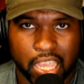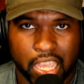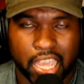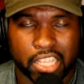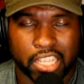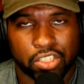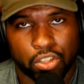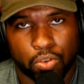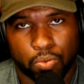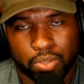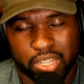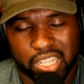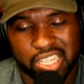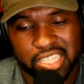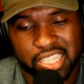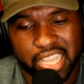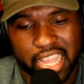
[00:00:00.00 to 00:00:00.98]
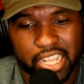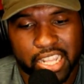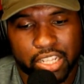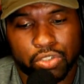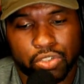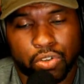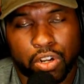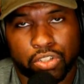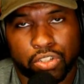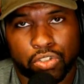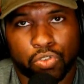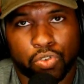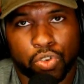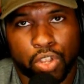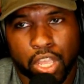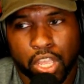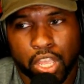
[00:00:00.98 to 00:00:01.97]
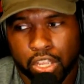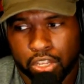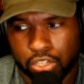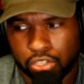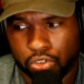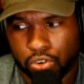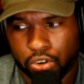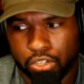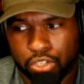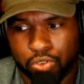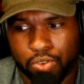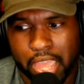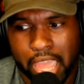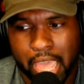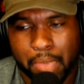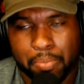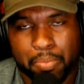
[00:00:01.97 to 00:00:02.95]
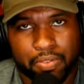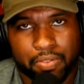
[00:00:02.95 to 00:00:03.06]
And so when these signs start to happen